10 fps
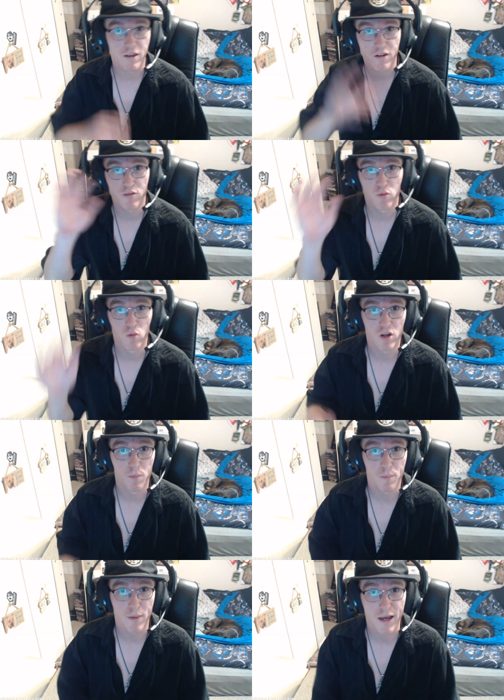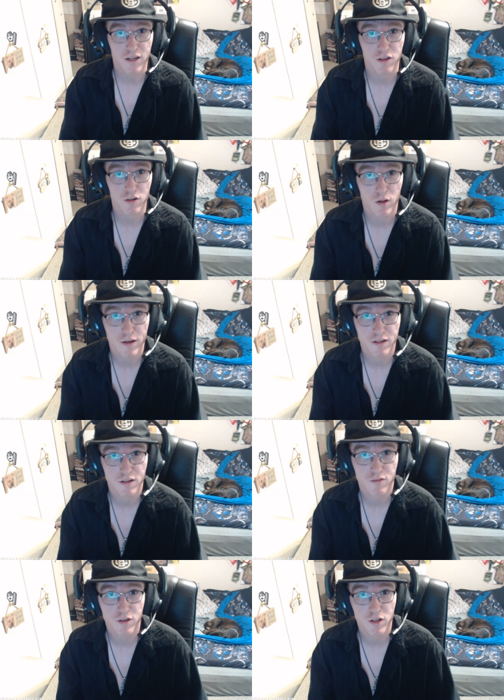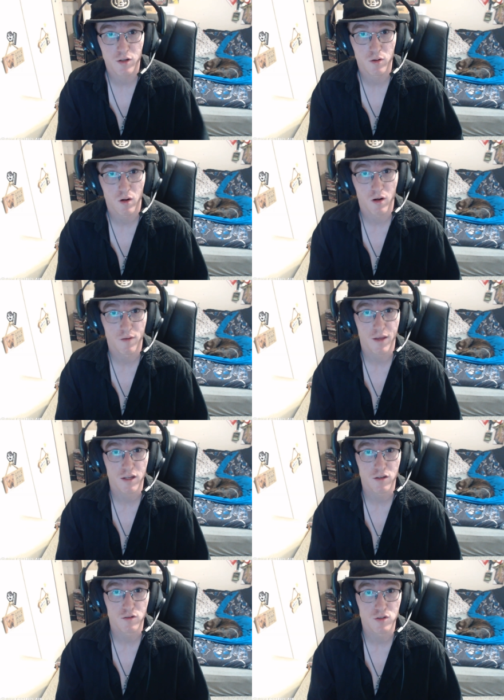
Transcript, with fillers: Hey there everyone, welcome back. You know how I did a video on that